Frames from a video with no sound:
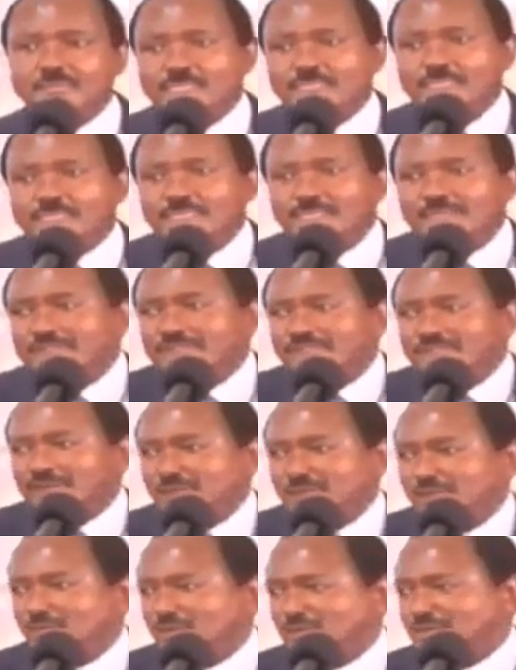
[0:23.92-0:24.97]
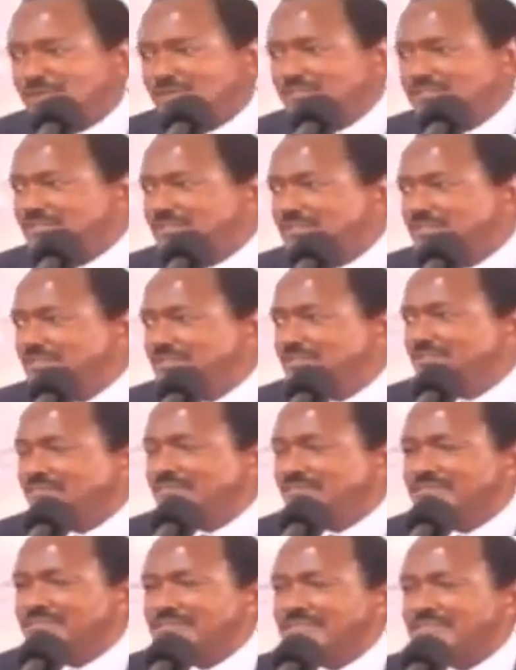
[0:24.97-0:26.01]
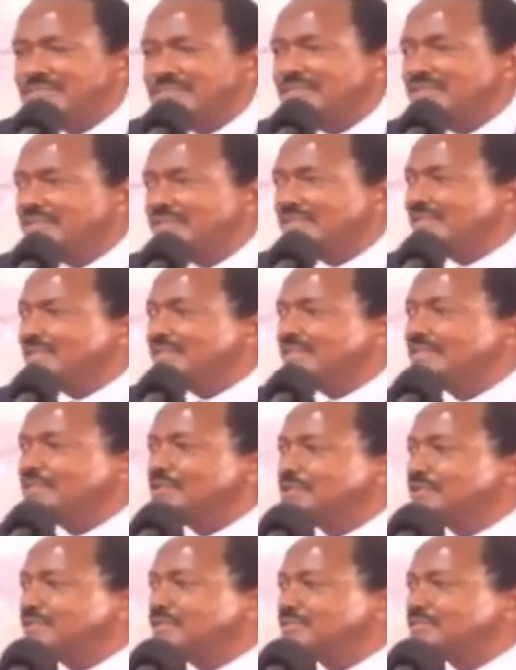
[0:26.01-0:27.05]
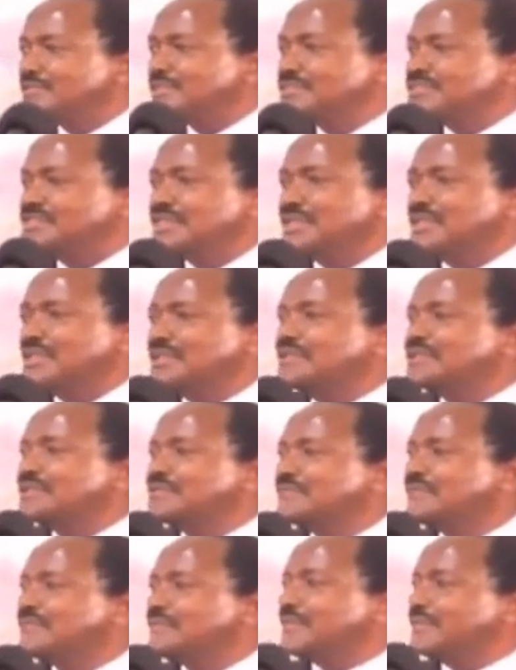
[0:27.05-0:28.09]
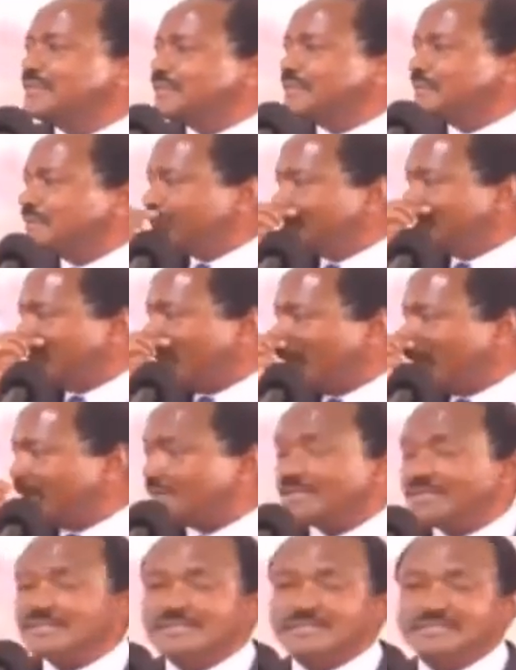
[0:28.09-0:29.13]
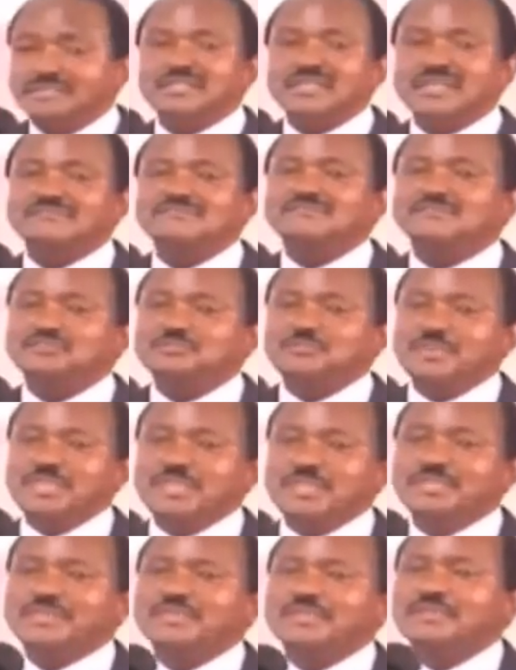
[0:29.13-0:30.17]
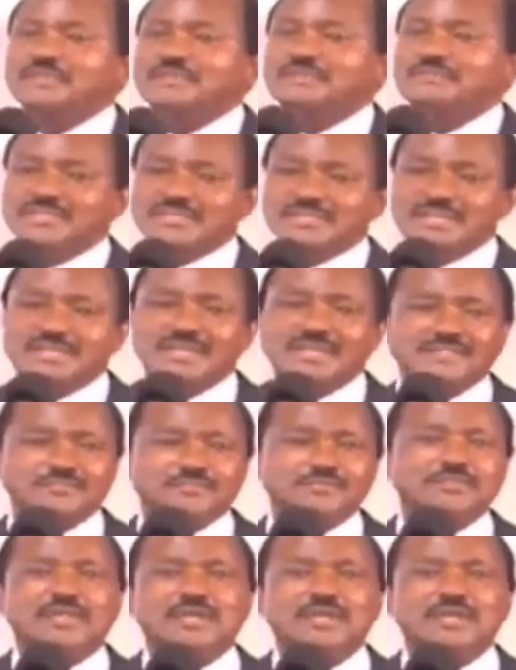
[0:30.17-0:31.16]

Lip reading: fellow mourners, like Gideon has just said, I really didn't have to speak, but I had to come.